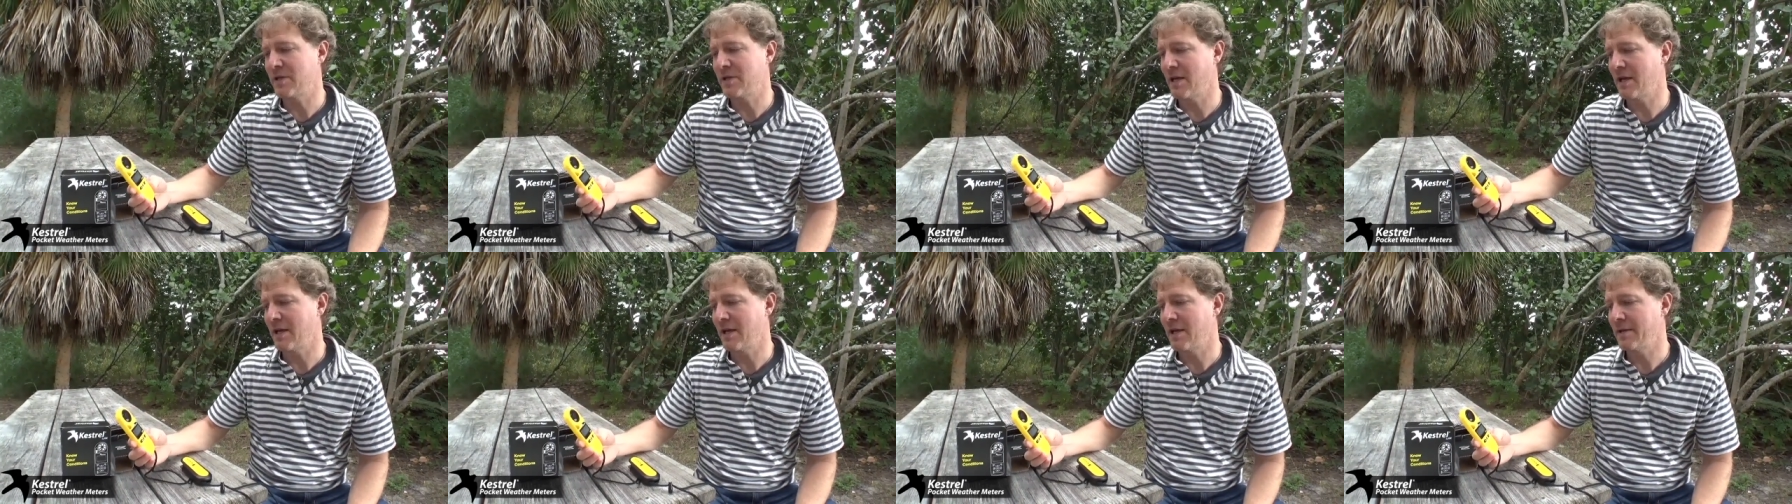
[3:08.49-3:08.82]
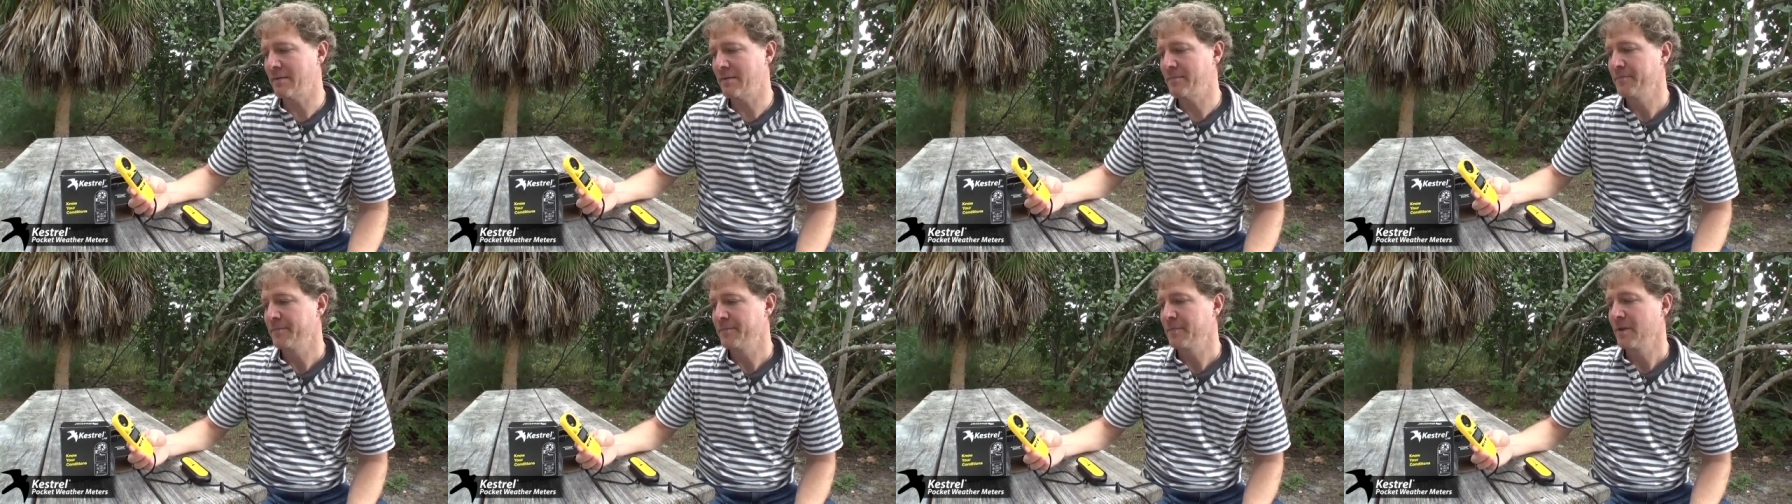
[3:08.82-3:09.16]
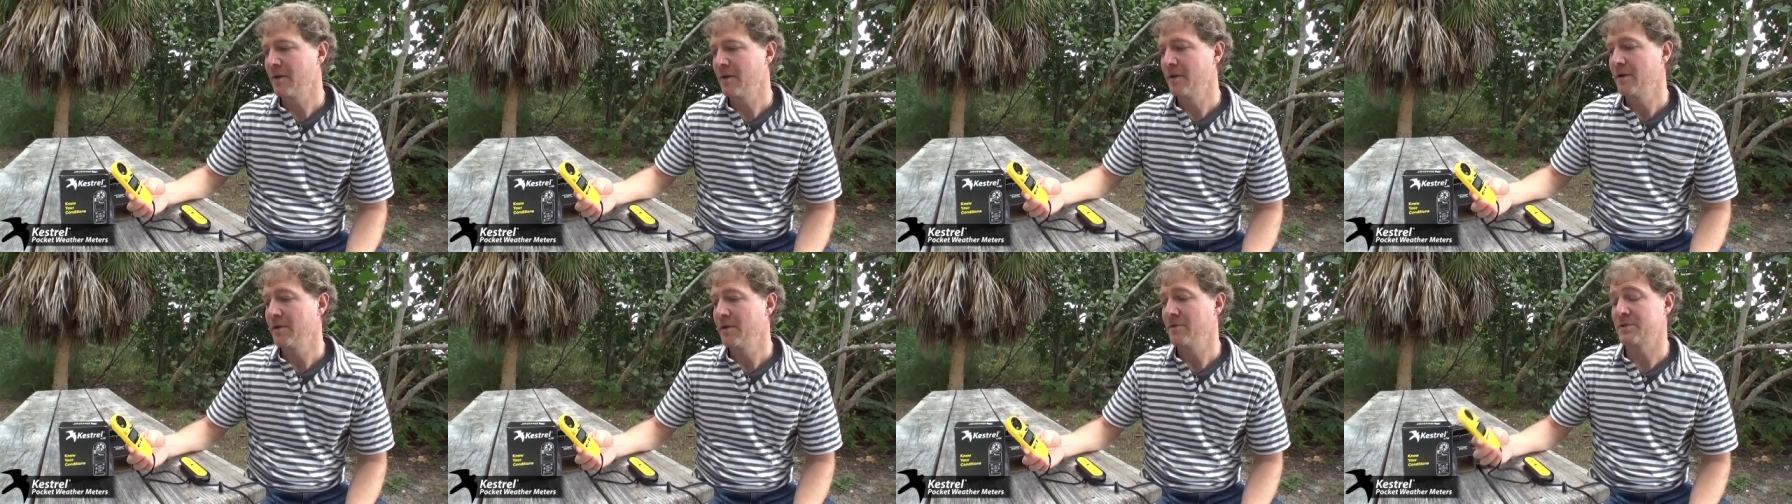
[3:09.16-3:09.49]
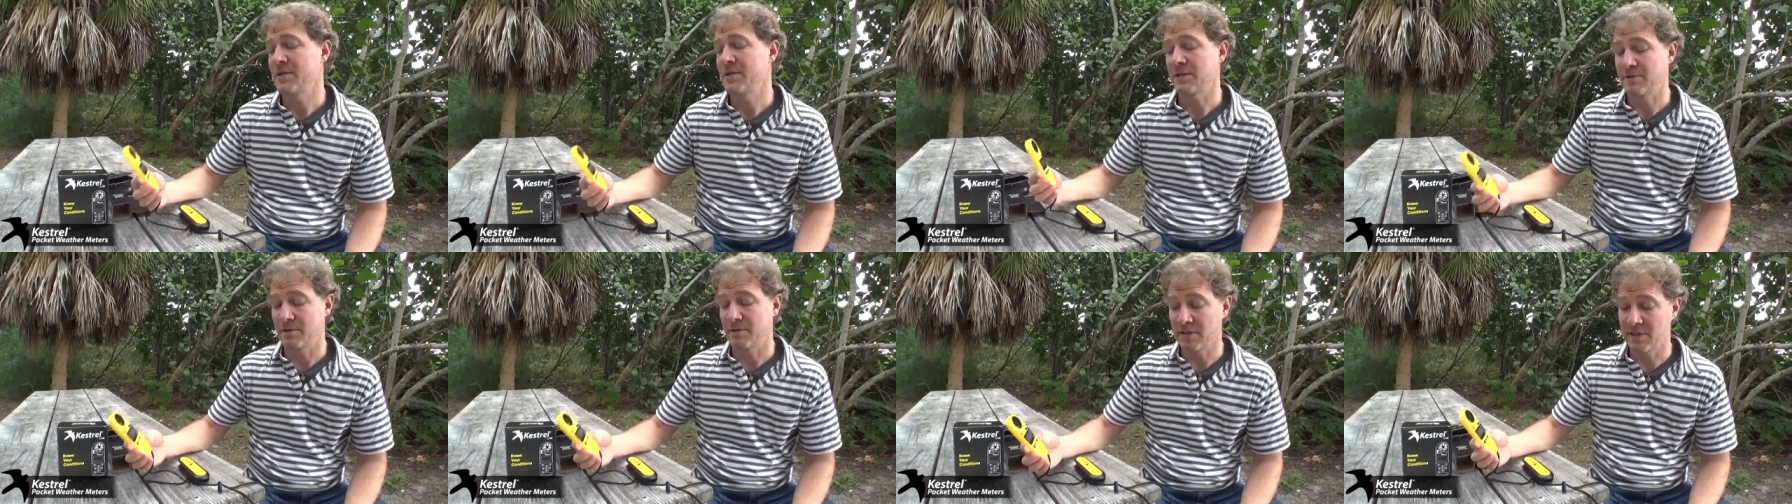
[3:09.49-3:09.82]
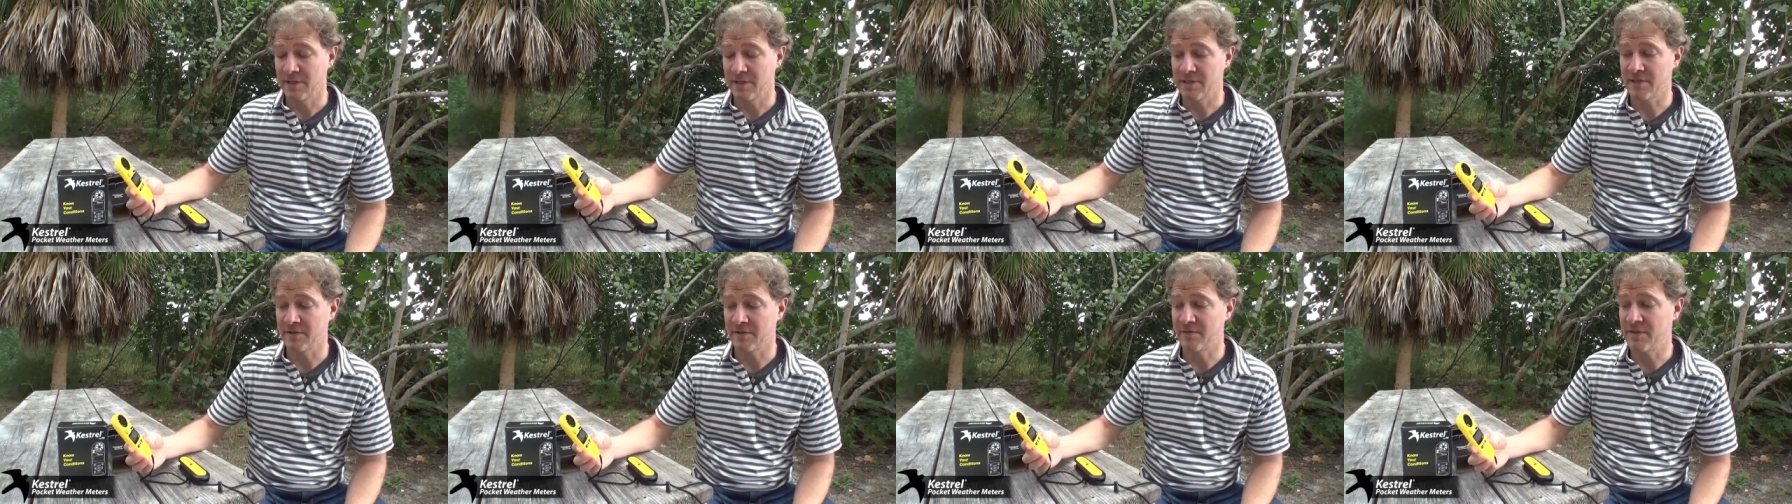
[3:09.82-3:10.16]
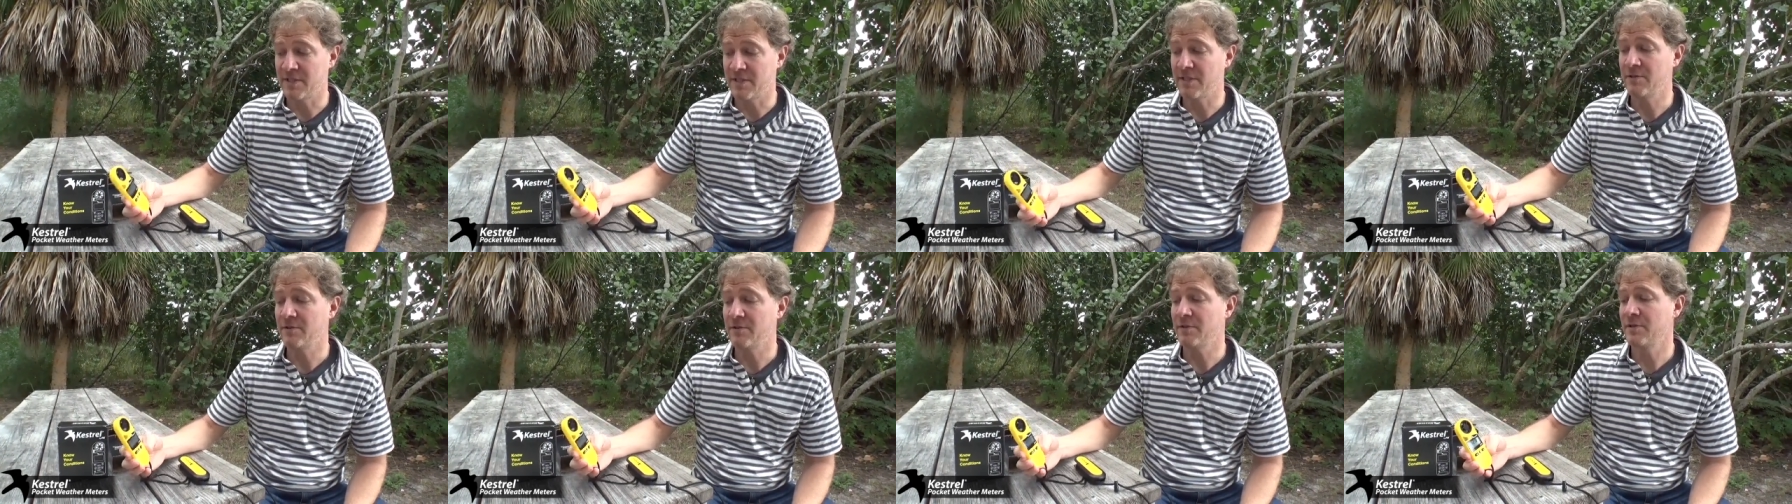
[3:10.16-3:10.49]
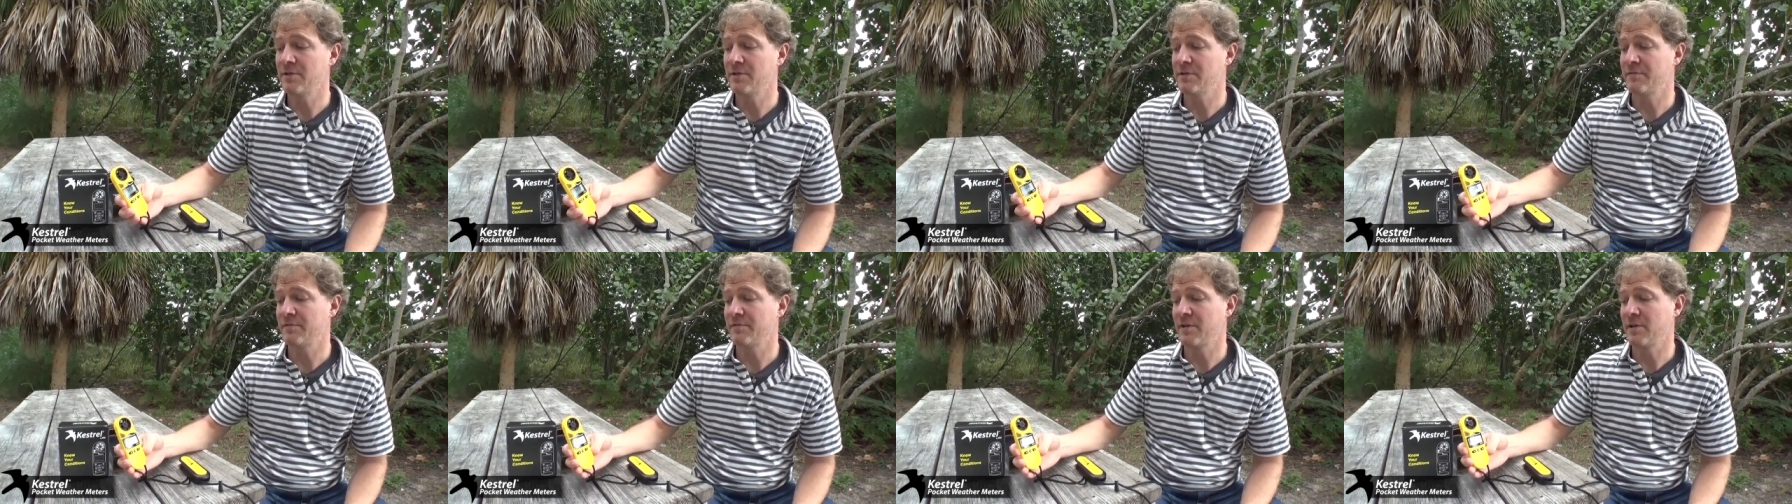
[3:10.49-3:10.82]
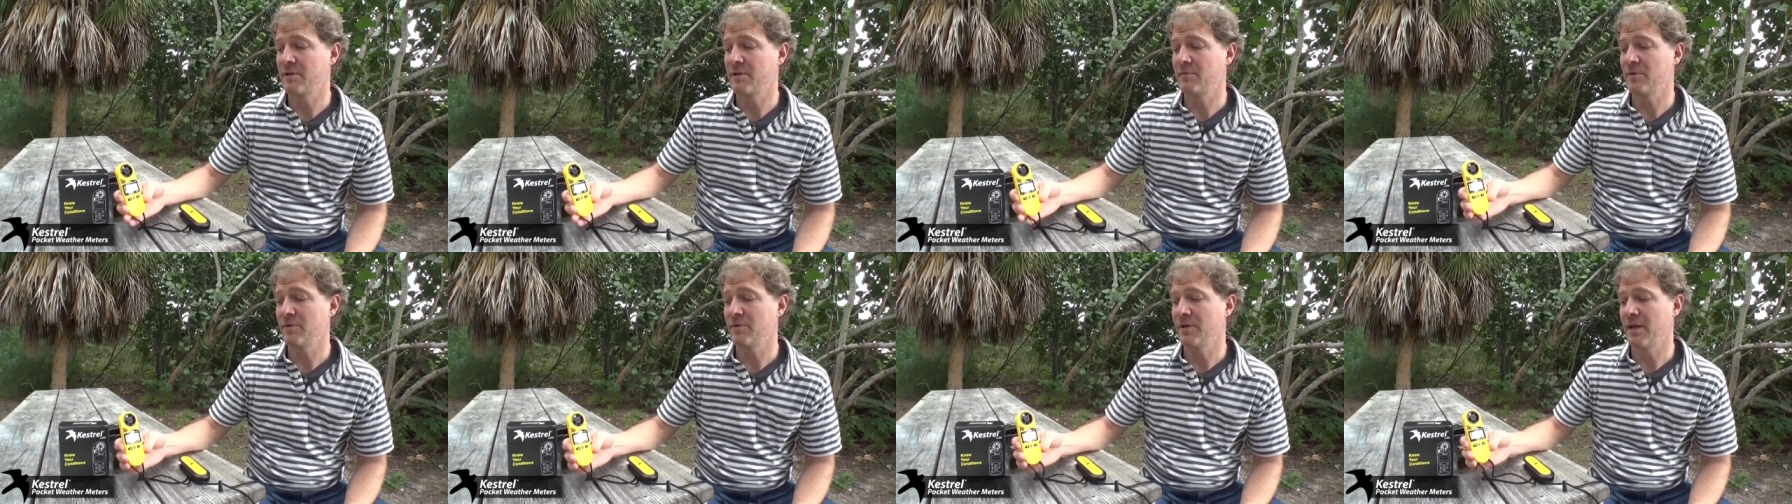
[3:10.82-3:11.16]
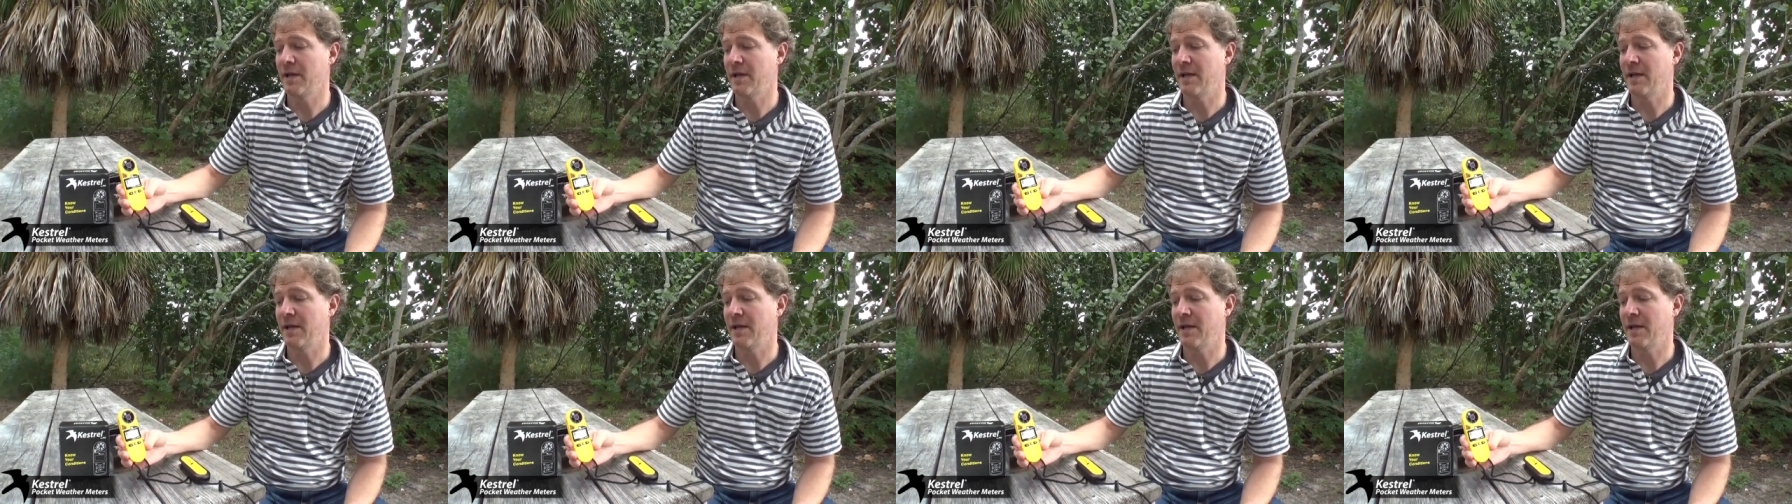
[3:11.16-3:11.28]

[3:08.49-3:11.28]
There's actually a list of dealers available